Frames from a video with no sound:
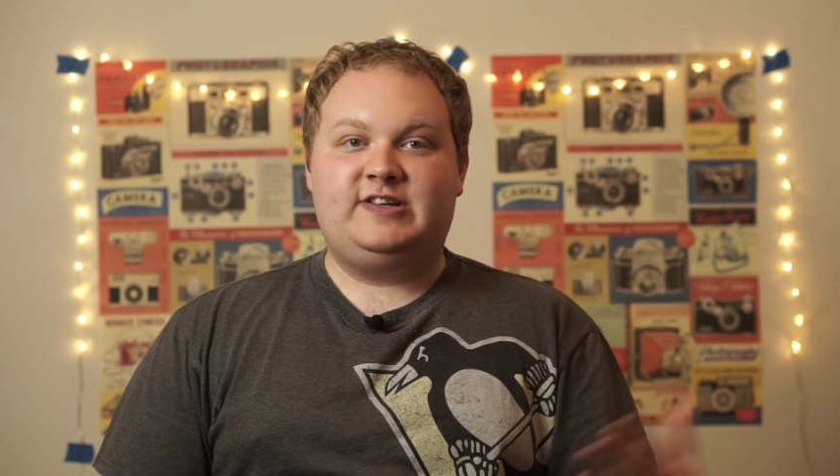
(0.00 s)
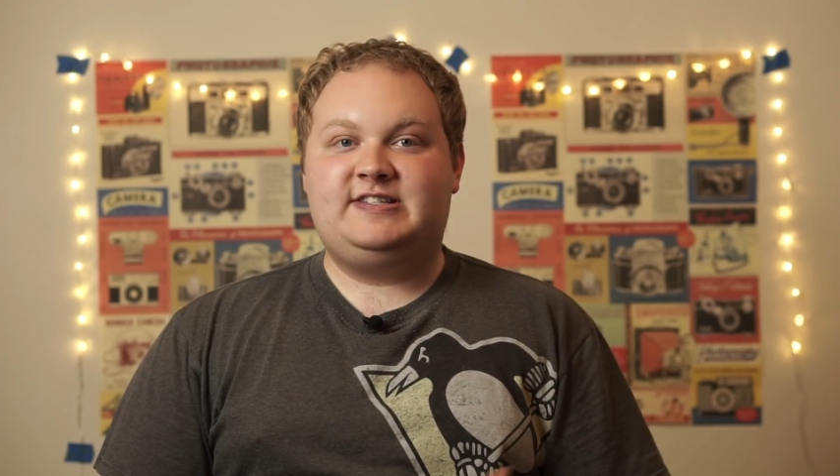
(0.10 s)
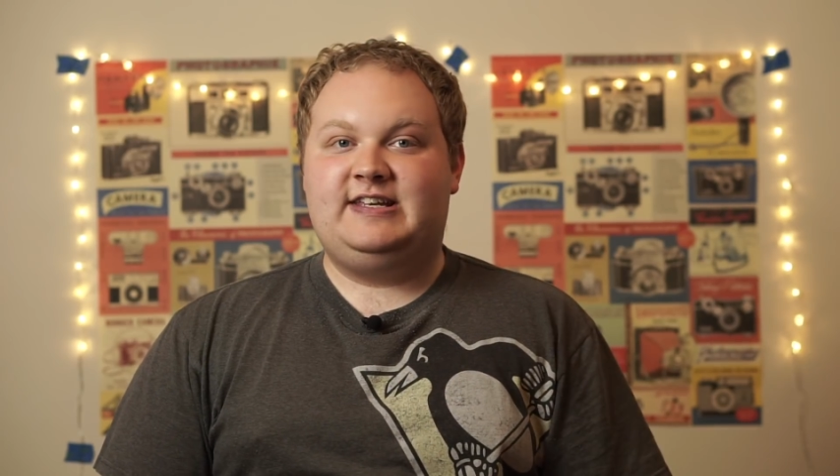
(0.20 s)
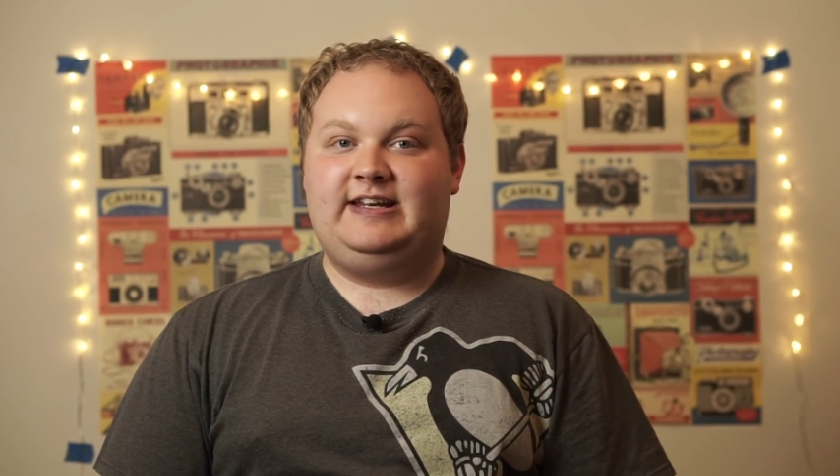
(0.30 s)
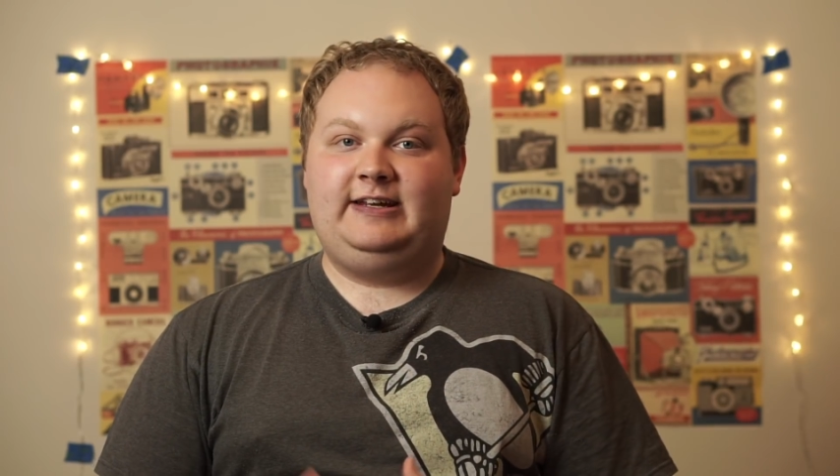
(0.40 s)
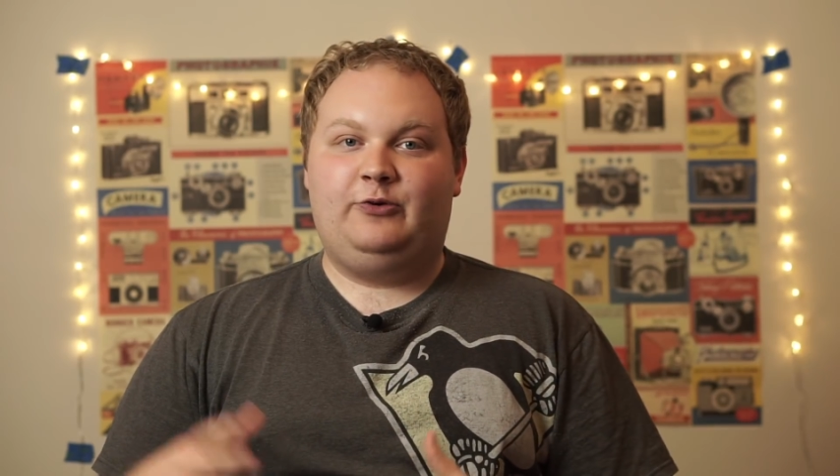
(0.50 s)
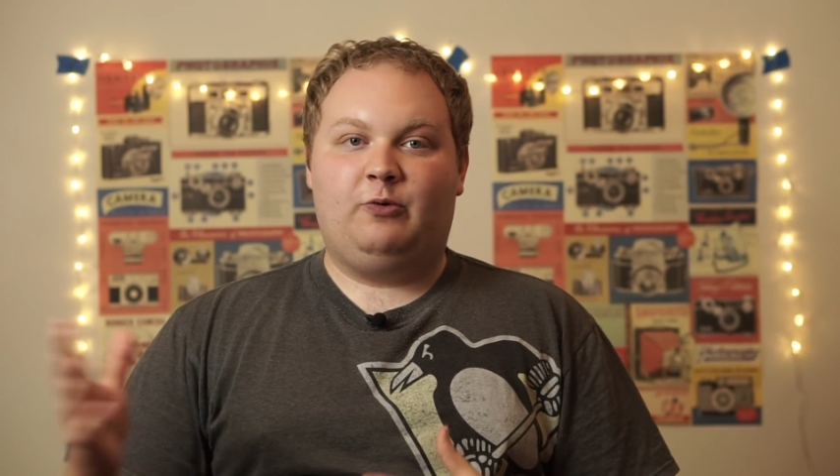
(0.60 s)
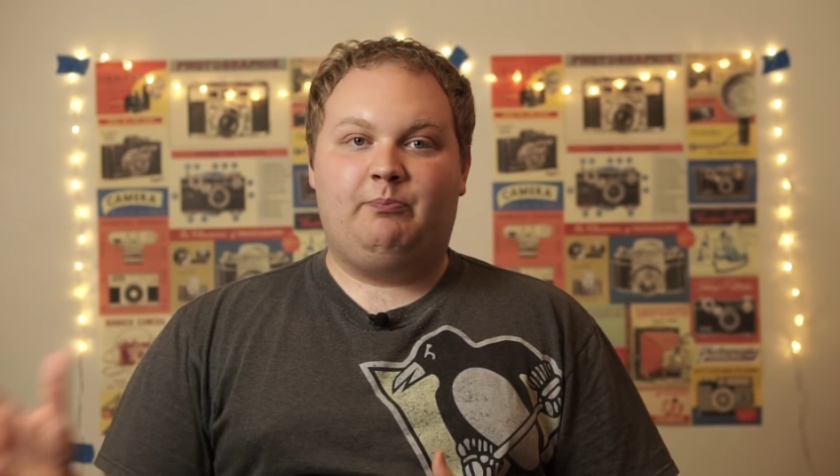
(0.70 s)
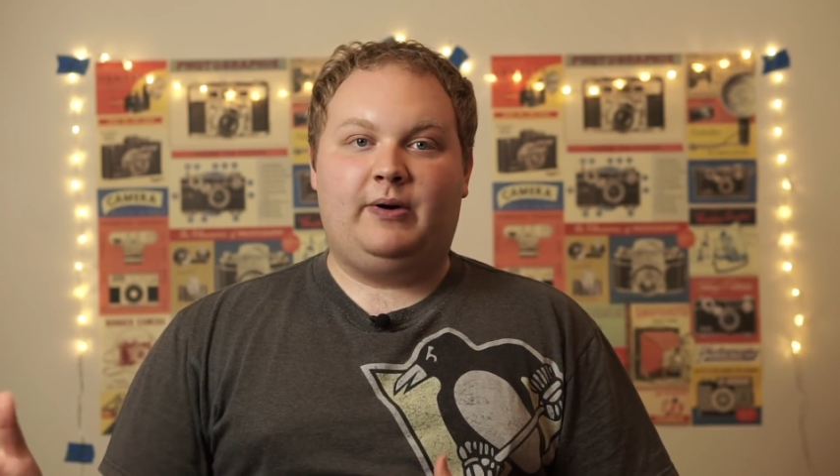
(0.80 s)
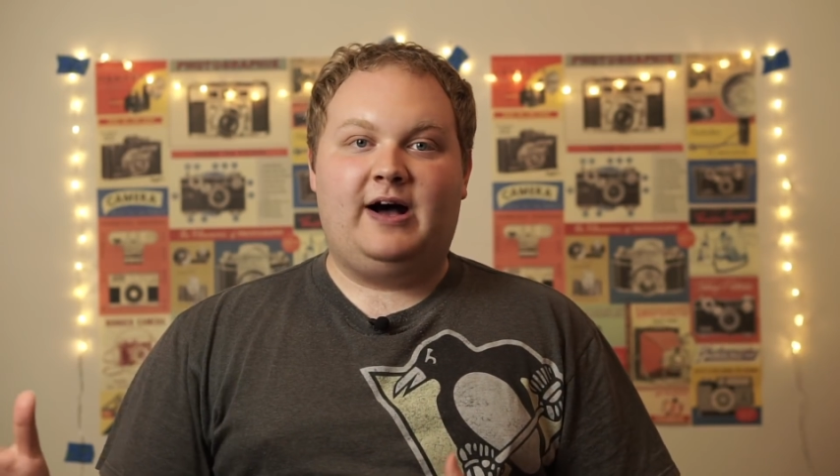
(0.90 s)
City
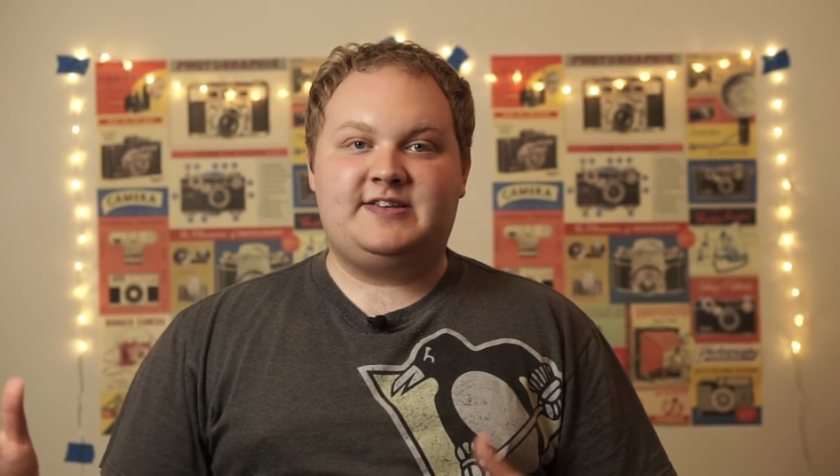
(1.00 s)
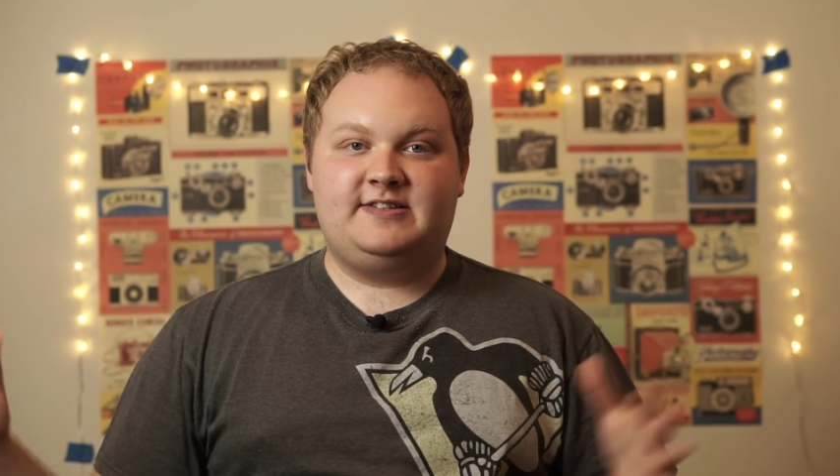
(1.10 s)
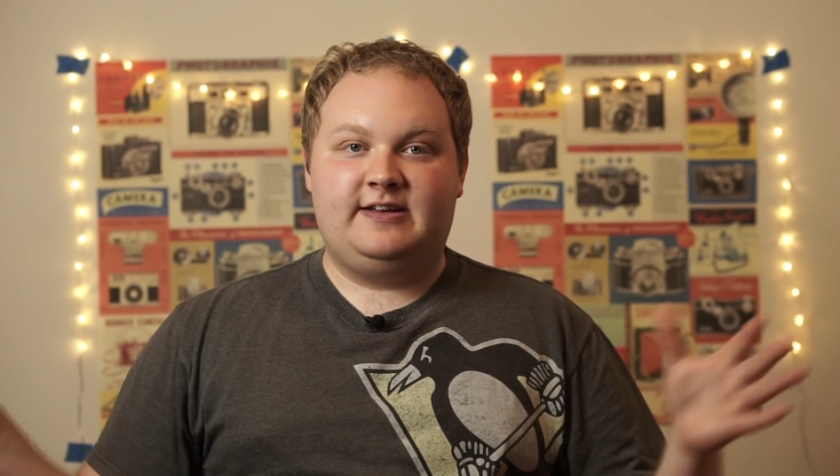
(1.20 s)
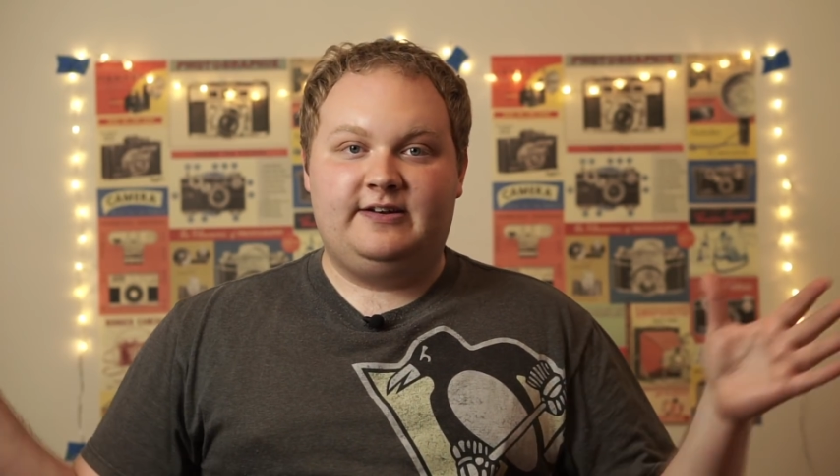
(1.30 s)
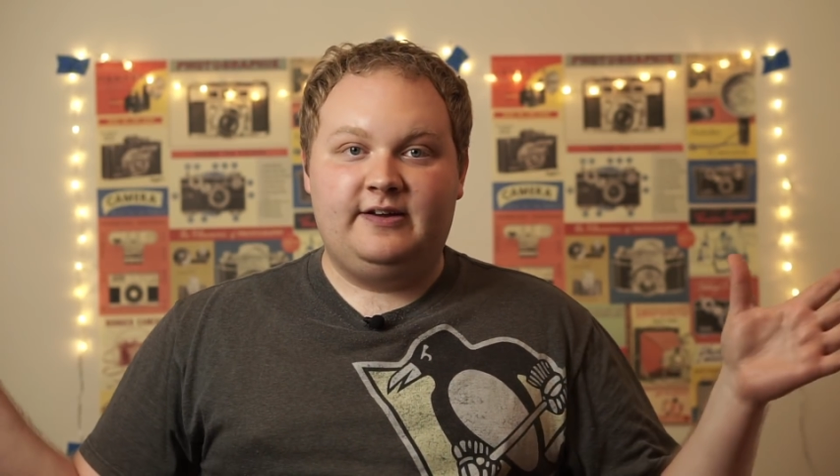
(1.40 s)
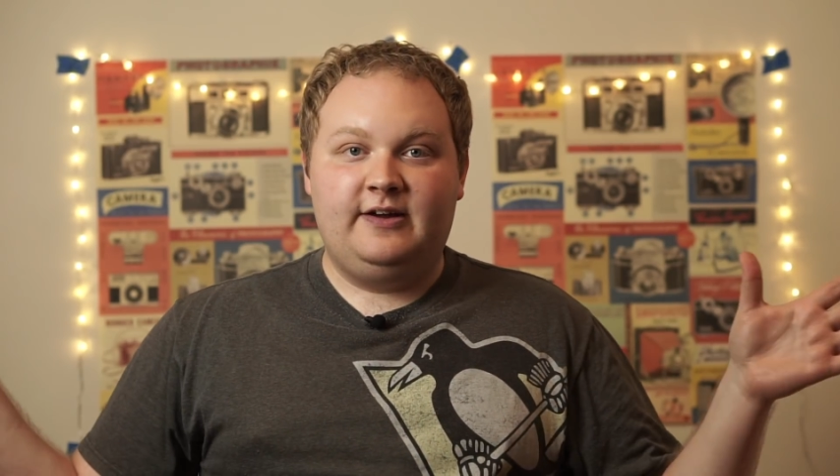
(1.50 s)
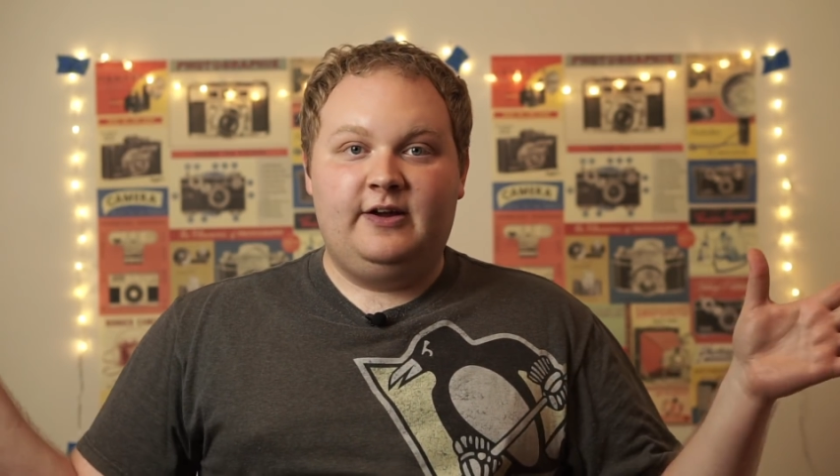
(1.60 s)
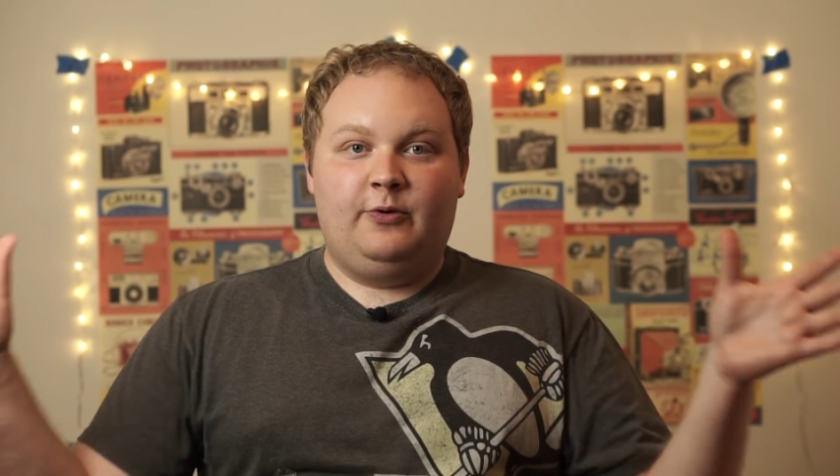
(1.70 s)
or Boston